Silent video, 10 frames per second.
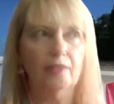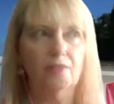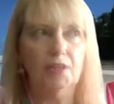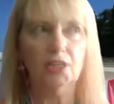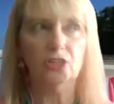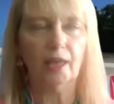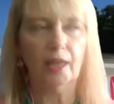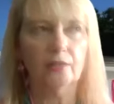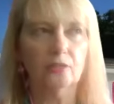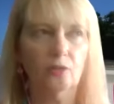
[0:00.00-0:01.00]
the Venetian
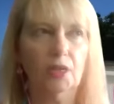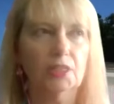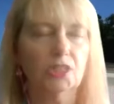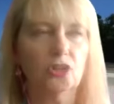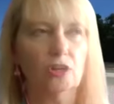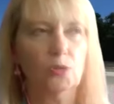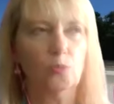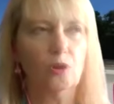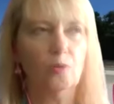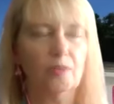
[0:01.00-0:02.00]
Council can start to work